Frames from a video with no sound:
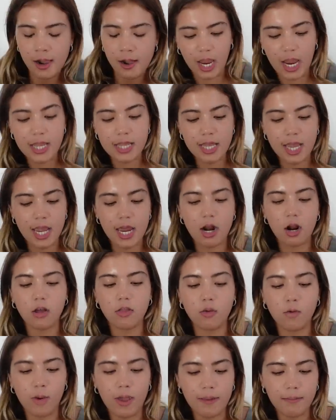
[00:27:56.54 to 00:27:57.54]
And then
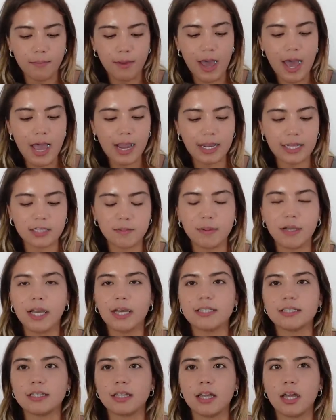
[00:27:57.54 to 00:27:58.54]
on the way back, it's
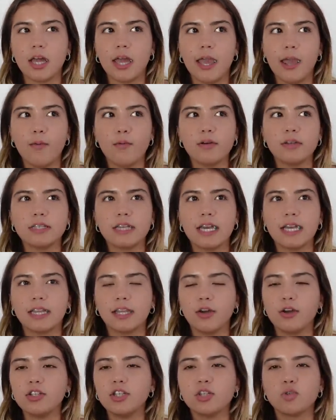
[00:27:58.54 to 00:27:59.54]
because it was like,
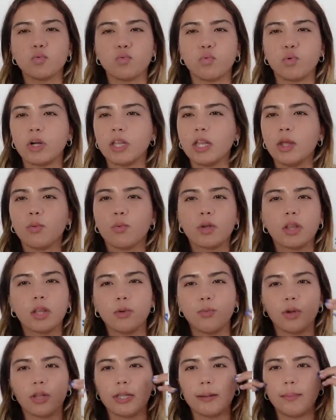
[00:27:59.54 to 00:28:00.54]
there's this really, really,
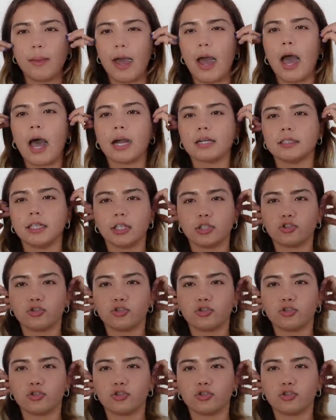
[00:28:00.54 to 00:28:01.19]
really packed, like